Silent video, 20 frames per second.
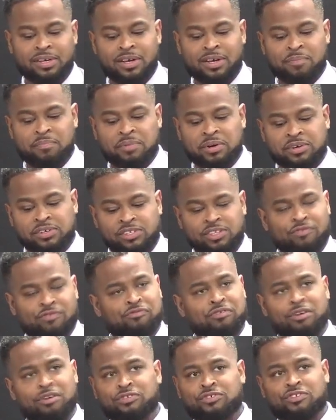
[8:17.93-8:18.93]
because the
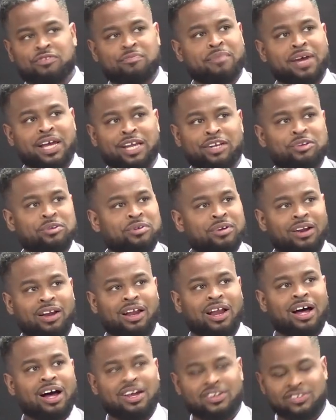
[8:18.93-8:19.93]
thrones of men do not
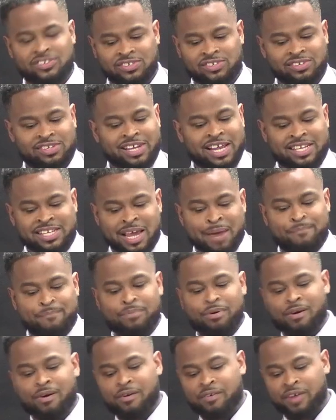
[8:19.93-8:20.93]
last. They're
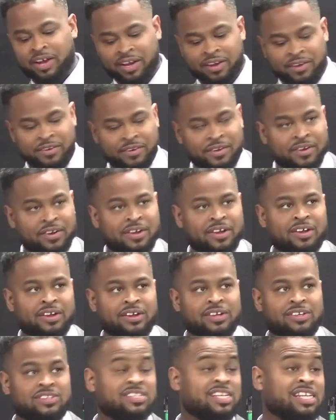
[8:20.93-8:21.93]
temporary.
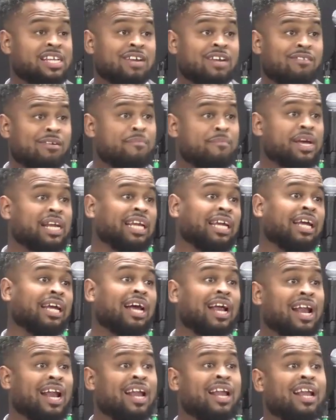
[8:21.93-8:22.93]
You see, there are many
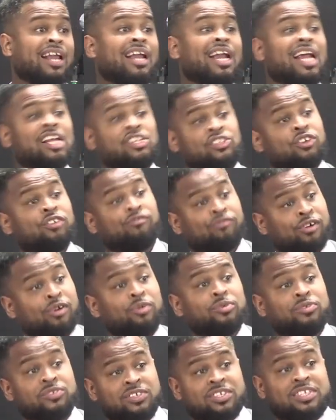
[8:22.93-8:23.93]
lesser
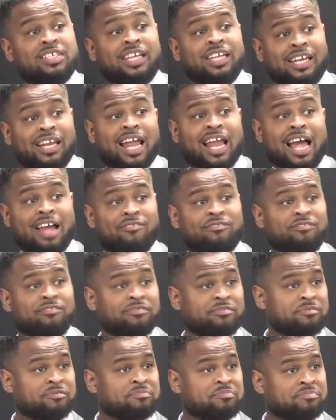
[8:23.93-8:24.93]
thrones in life.
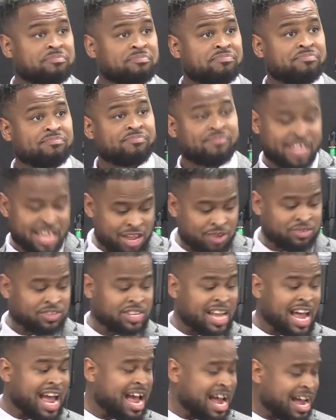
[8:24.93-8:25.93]
King
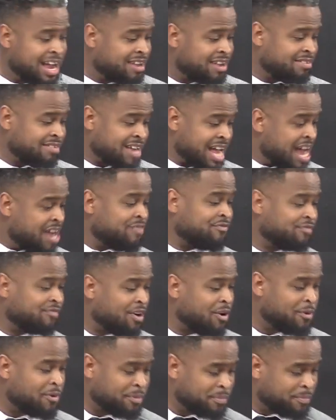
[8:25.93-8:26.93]
Uzziah had a
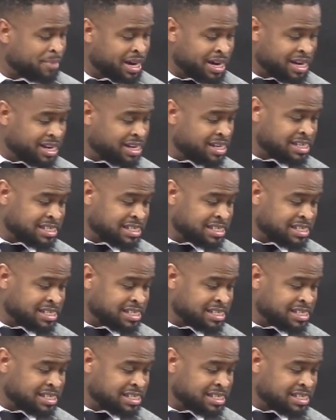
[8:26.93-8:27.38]
throne, but it is